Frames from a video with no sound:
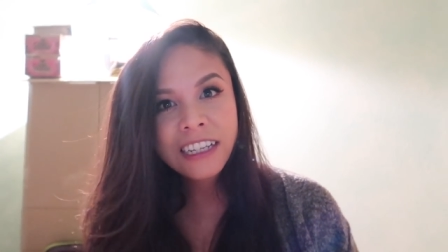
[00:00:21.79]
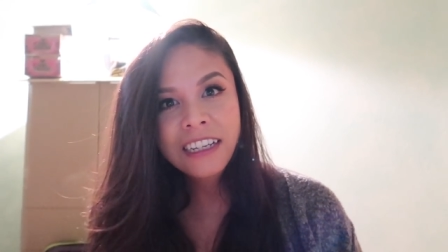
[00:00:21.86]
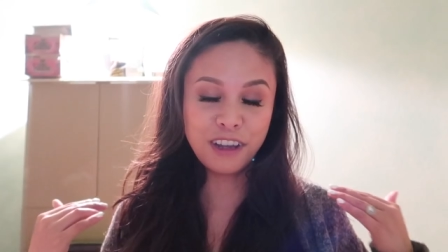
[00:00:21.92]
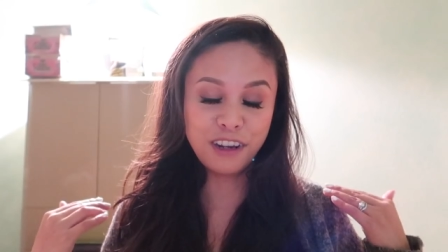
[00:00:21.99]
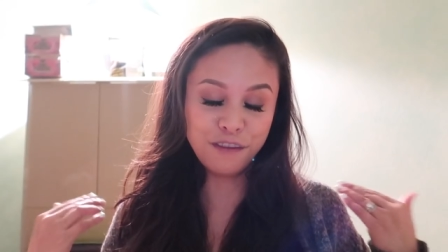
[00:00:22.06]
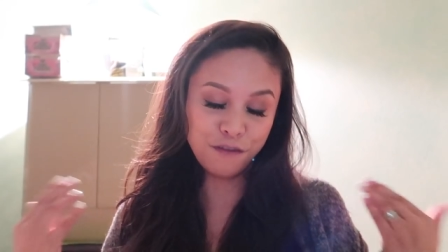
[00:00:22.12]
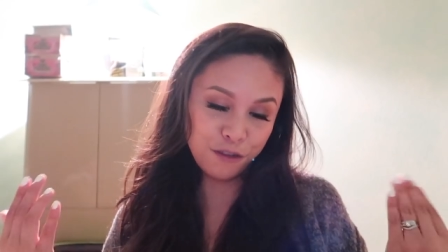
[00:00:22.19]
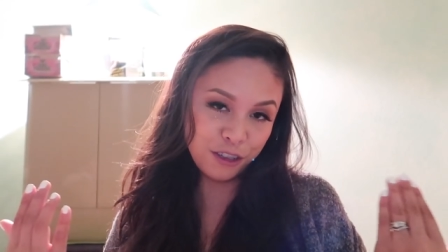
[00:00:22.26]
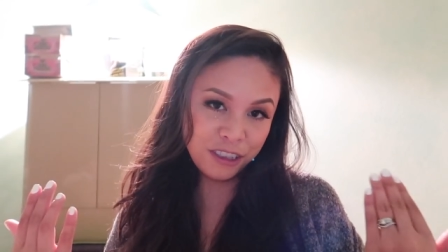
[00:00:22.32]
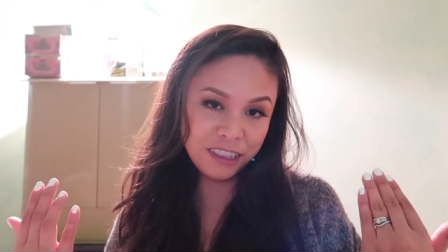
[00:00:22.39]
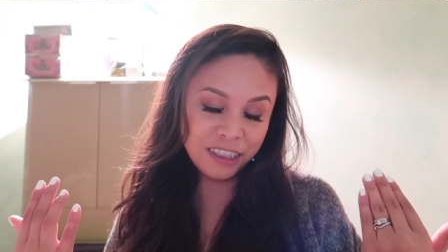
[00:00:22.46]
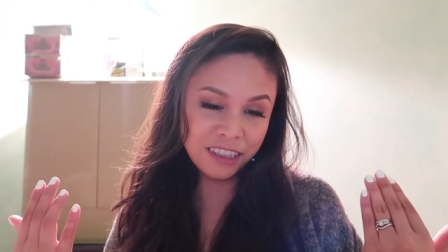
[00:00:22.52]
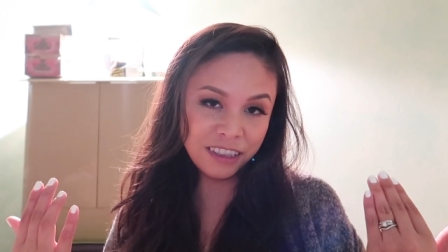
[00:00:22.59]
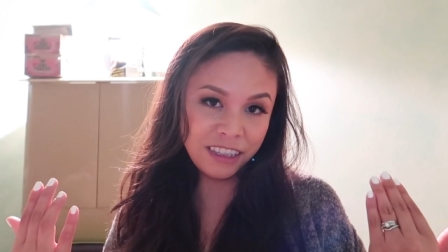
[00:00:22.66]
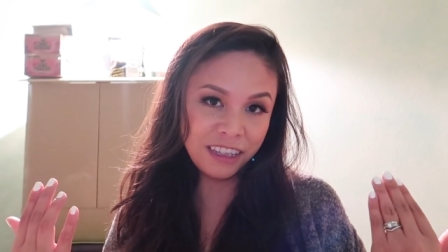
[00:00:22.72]
And
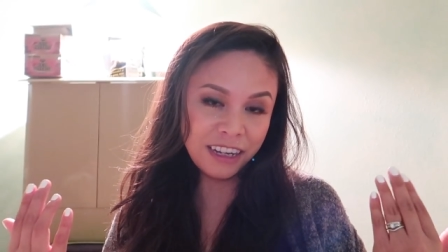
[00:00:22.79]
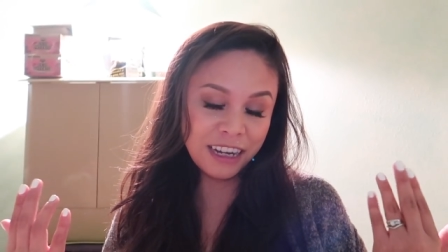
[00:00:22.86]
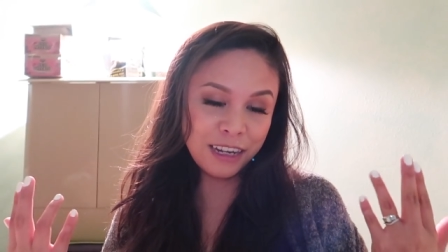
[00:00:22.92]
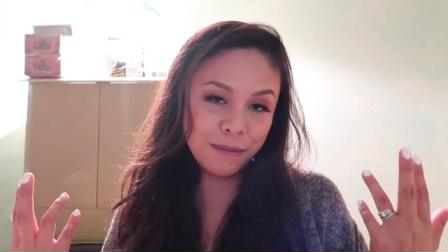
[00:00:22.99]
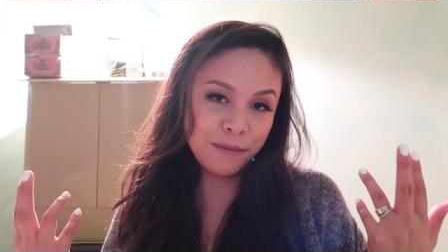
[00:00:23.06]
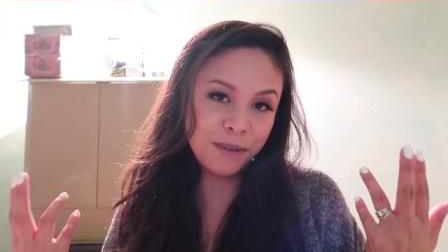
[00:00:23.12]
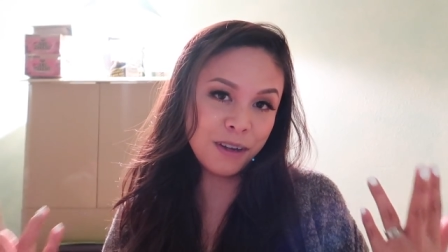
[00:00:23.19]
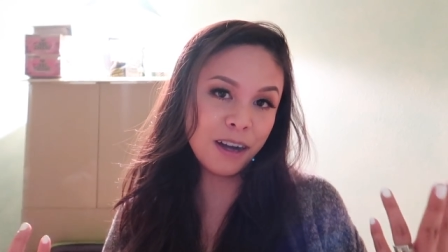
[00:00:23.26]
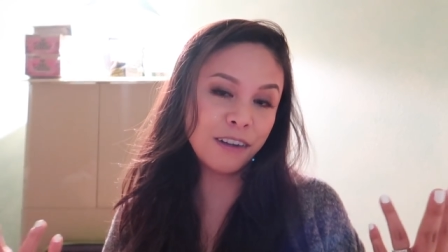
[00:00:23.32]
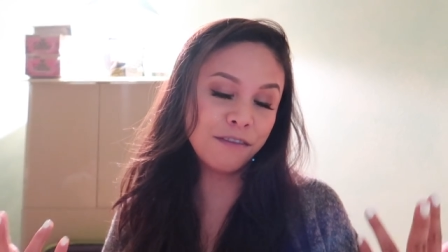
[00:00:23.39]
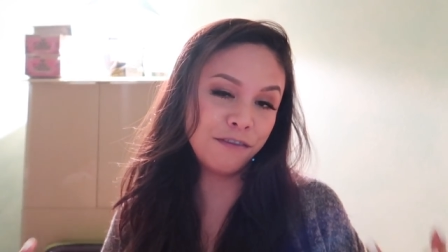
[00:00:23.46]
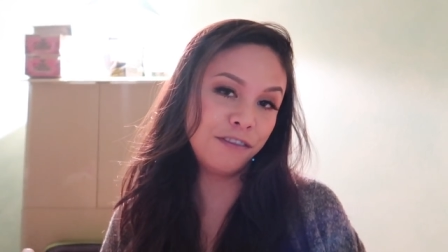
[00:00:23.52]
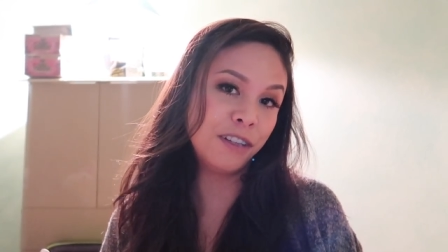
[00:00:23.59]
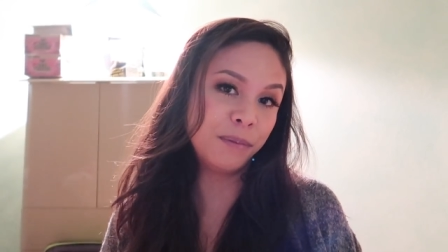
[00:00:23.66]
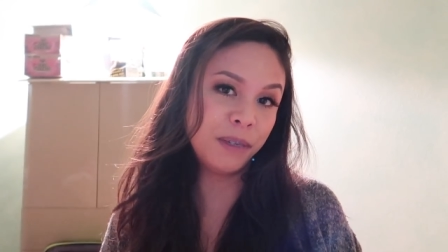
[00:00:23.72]
unfortunately, I'm not
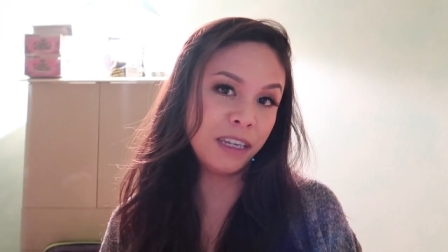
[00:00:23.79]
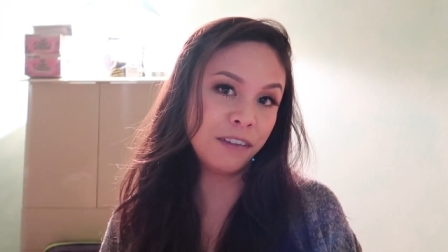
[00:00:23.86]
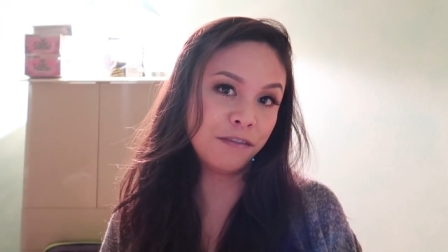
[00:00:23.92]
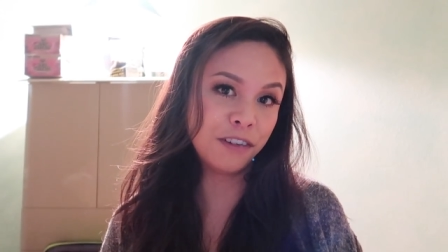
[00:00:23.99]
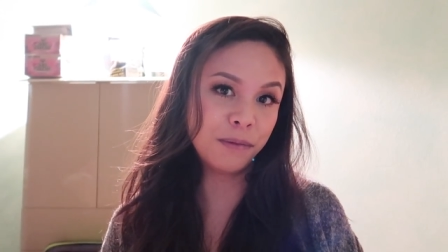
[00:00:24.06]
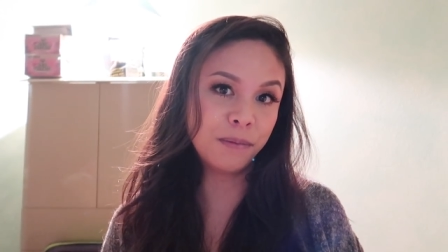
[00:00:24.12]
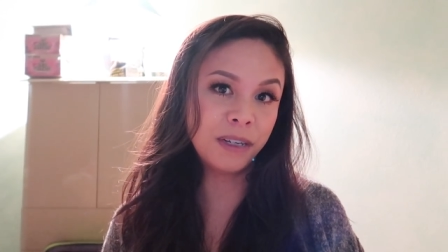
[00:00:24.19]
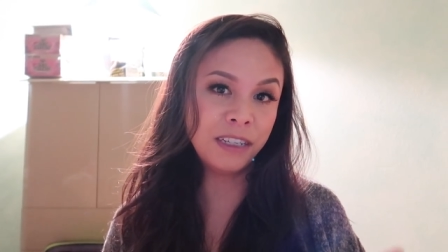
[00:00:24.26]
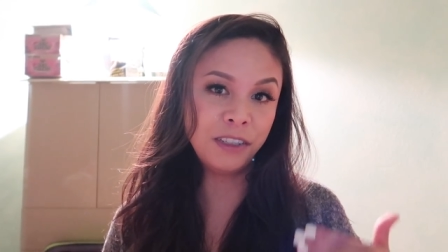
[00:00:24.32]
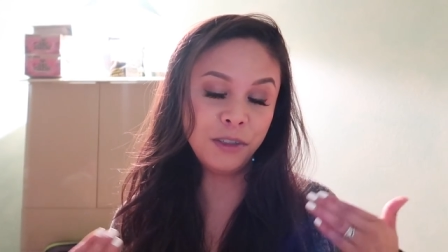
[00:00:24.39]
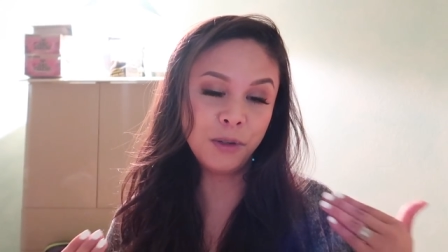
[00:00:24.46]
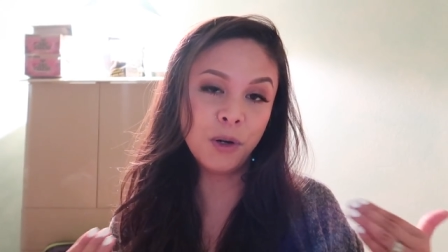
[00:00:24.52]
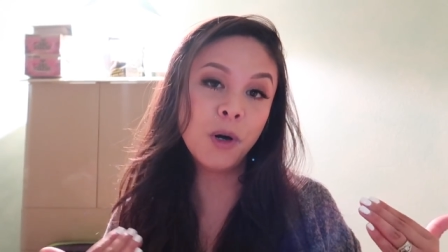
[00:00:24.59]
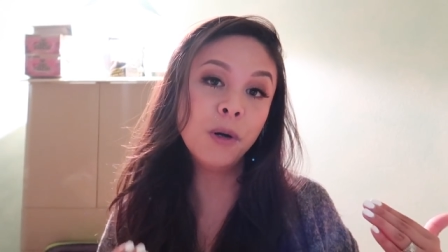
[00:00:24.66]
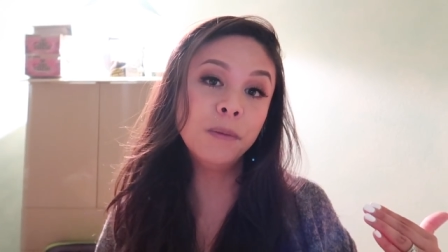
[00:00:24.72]
filming from my
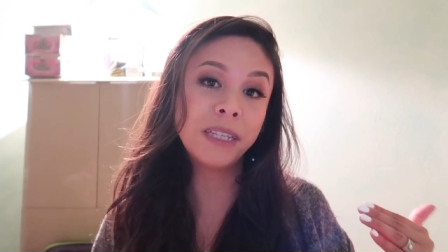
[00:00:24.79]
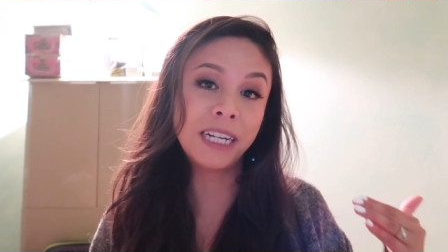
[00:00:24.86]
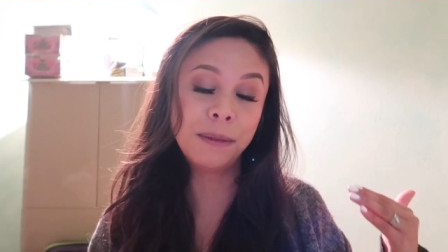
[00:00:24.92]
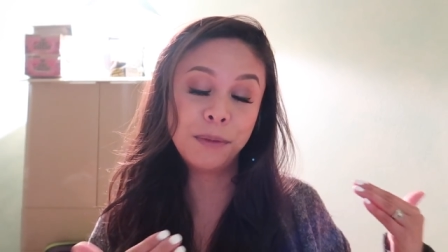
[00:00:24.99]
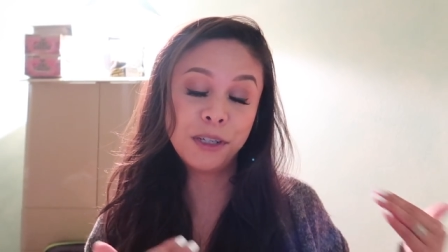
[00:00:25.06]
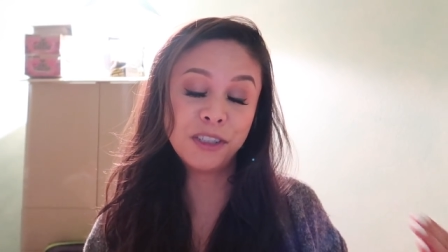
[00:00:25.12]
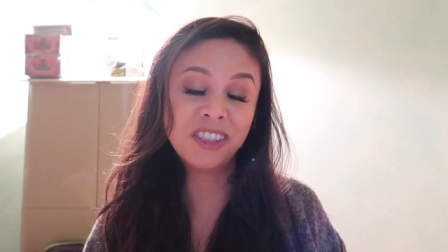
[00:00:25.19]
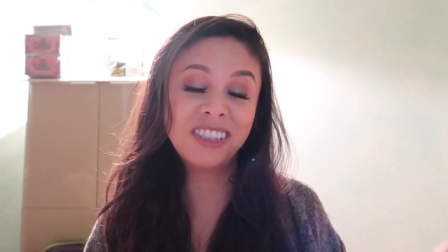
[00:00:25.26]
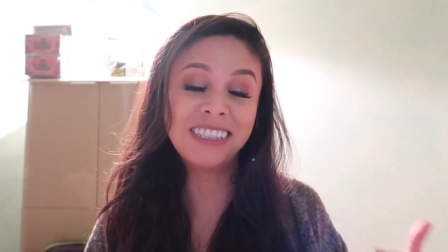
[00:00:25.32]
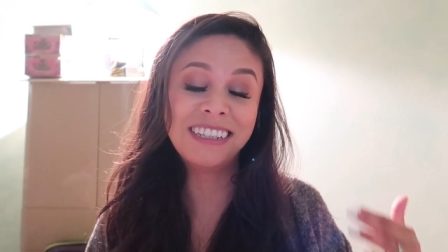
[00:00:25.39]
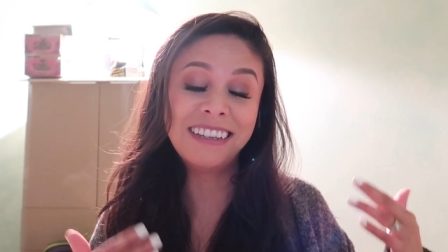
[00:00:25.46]
new home that I purchased in